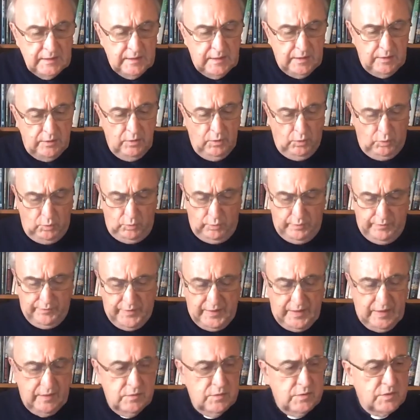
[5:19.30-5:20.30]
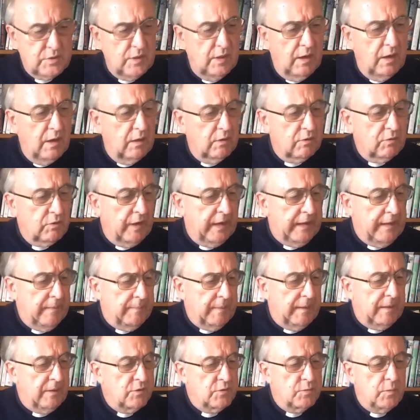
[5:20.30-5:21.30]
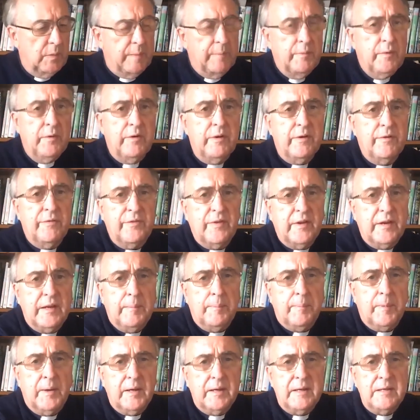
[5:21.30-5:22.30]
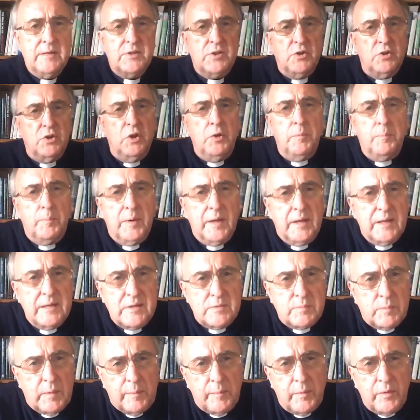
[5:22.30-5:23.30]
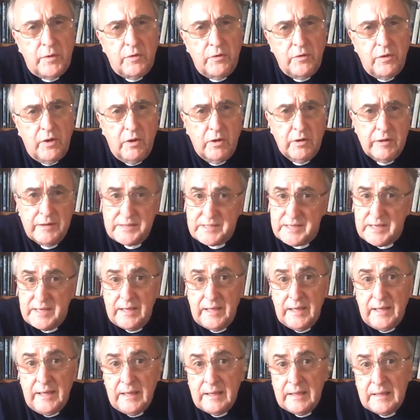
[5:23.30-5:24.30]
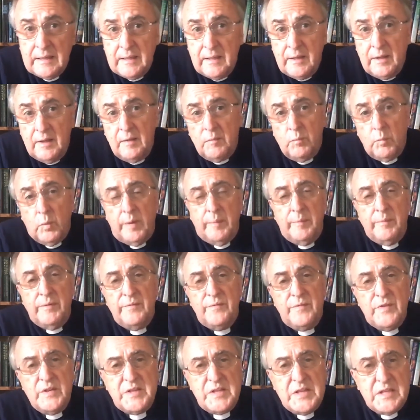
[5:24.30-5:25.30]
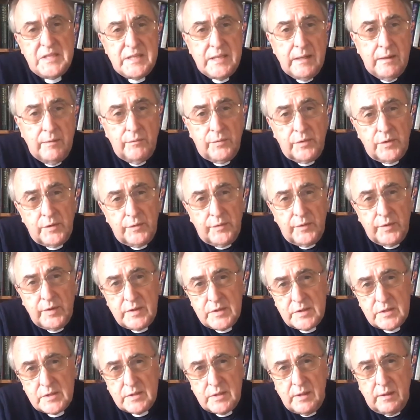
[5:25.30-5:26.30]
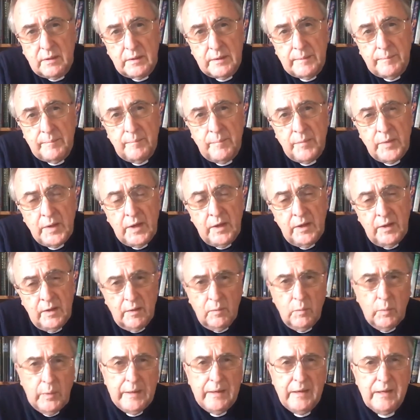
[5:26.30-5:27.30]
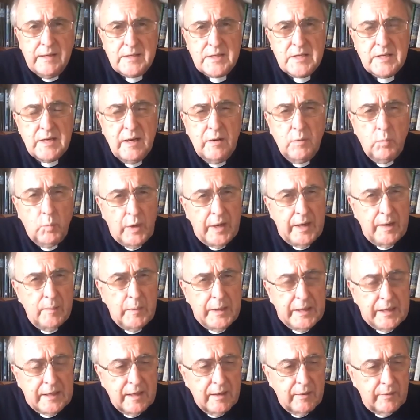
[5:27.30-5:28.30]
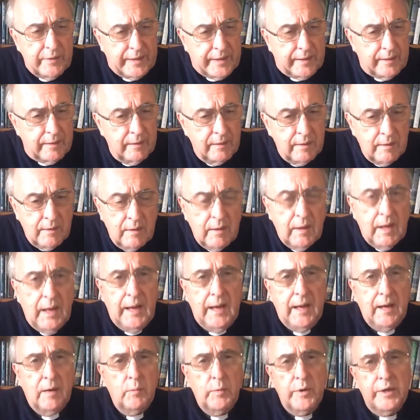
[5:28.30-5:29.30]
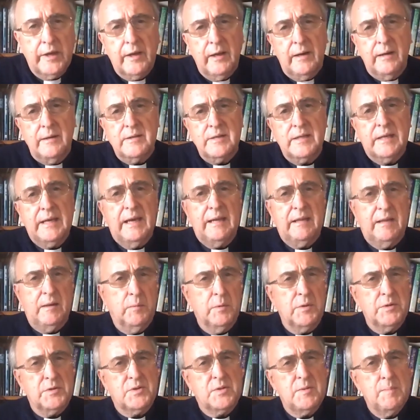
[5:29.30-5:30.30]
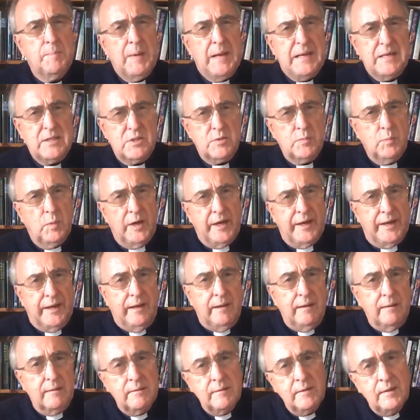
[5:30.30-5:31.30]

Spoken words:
And all of those are great because when we're in a funny place, a new place, when we're on holiday, when we're visiting for the first time, we need to know where we're going, how we're going to get there, what's the best way.